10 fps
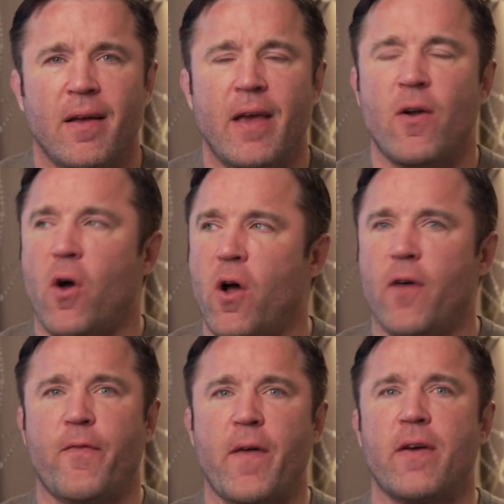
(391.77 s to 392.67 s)
In
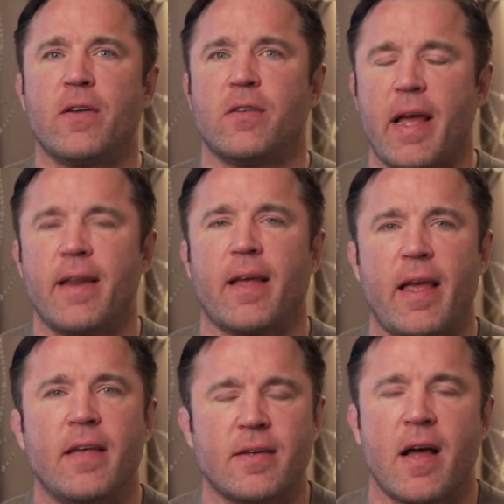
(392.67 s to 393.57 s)
all fairness, Dana
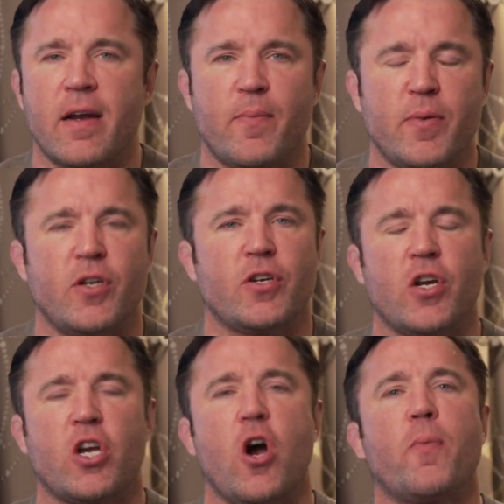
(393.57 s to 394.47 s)
is not in a
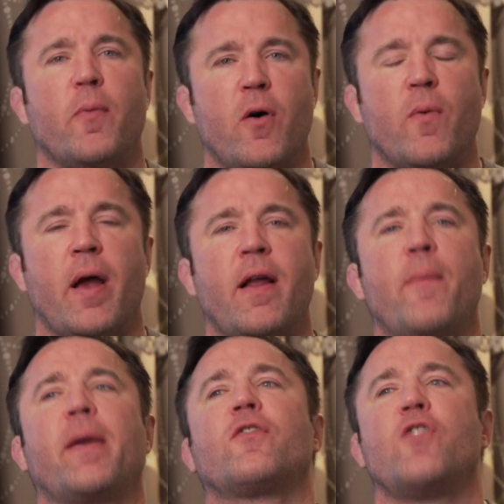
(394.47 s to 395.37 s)
position to co-promote right now
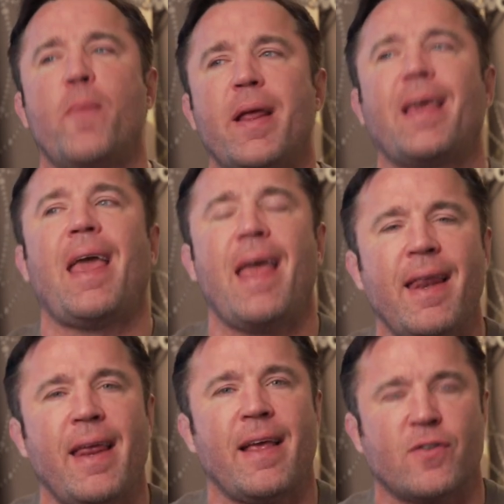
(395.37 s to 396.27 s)
because nobody
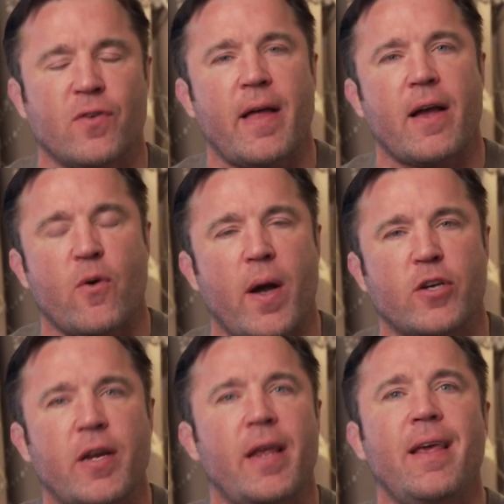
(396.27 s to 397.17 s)
can answer that
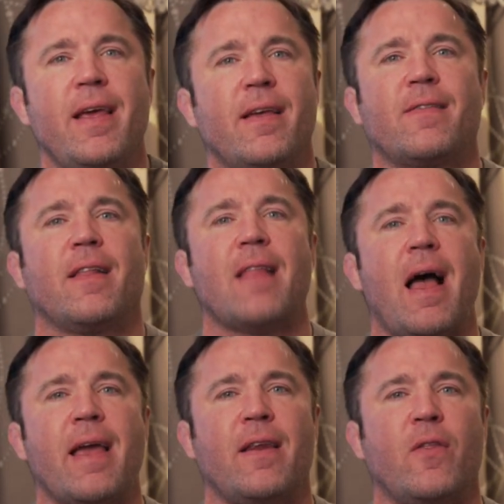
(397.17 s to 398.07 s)
question. He is the
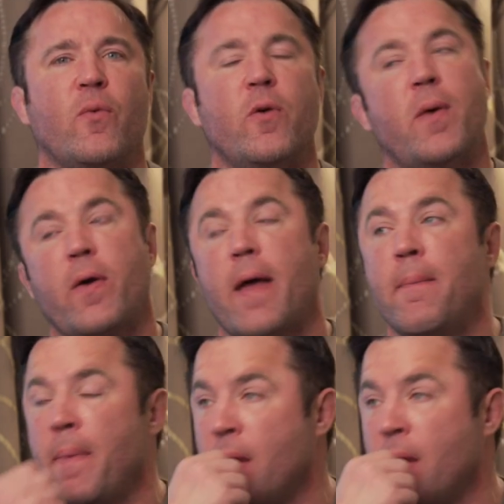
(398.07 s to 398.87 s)
lion in the room. Okay.